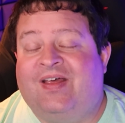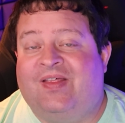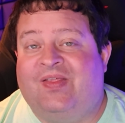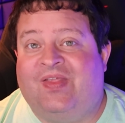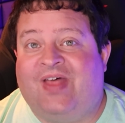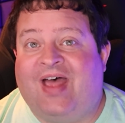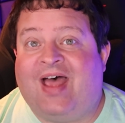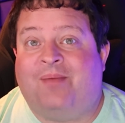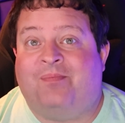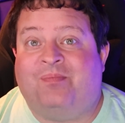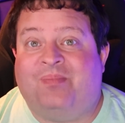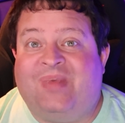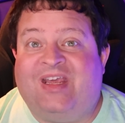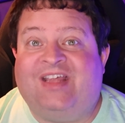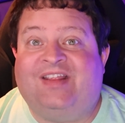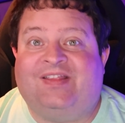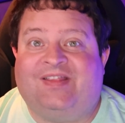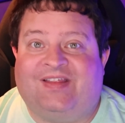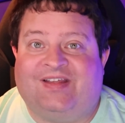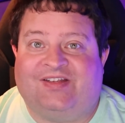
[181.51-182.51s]
that
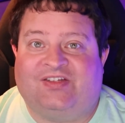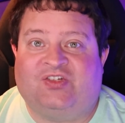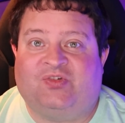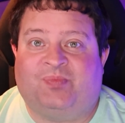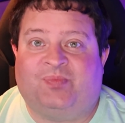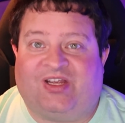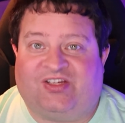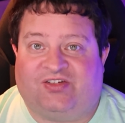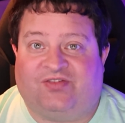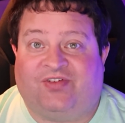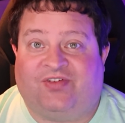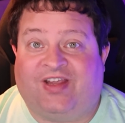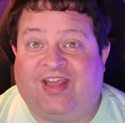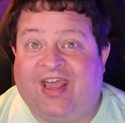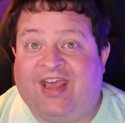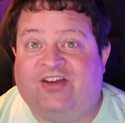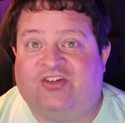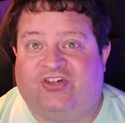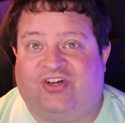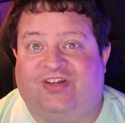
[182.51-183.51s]
meet this
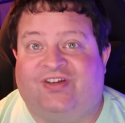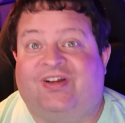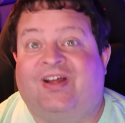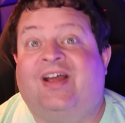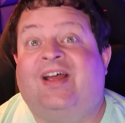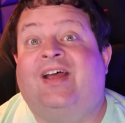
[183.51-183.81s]
specification.